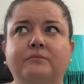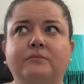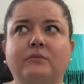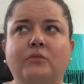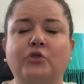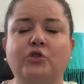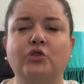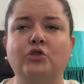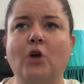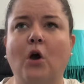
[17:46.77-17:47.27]

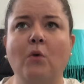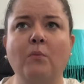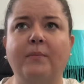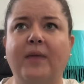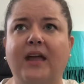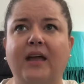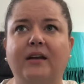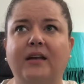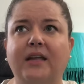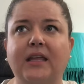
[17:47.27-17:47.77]

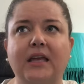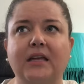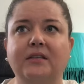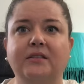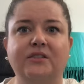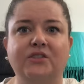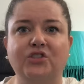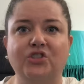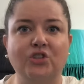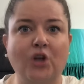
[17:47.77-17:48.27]
snowman, a
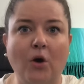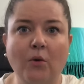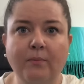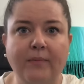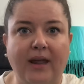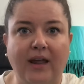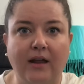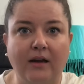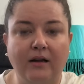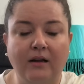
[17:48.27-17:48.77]
kid's
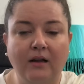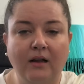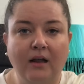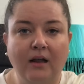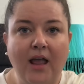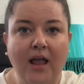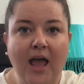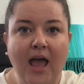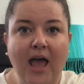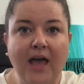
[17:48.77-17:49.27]
snowman
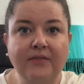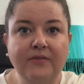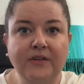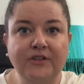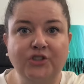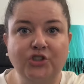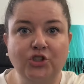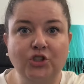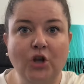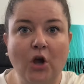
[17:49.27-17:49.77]
and the
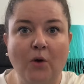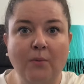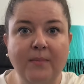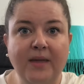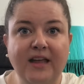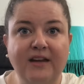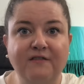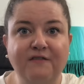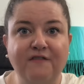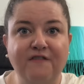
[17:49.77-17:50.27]

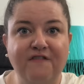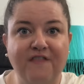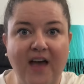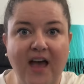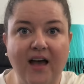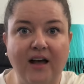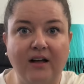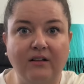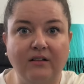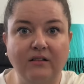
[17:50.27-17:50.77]
snowman
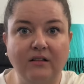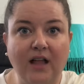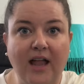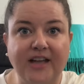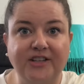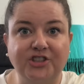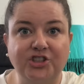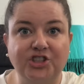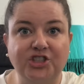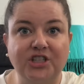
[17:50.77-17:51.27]
fell
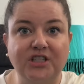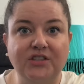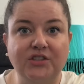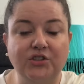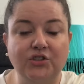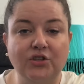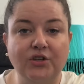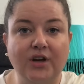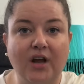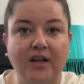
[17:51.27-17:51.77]
and she
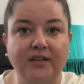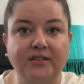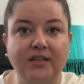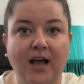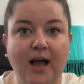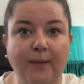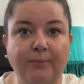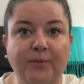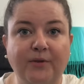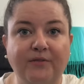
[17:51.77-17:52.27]
stood on
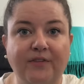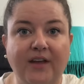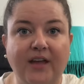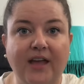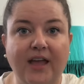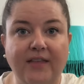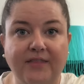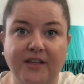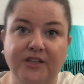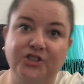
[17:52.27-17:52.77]
top of it
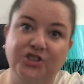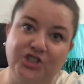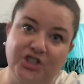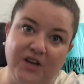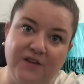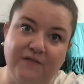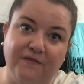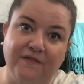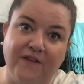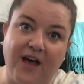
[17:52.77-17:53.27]
and then
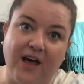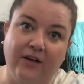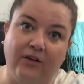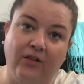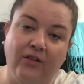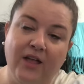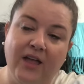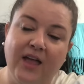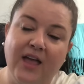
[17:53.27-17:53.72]
she fell.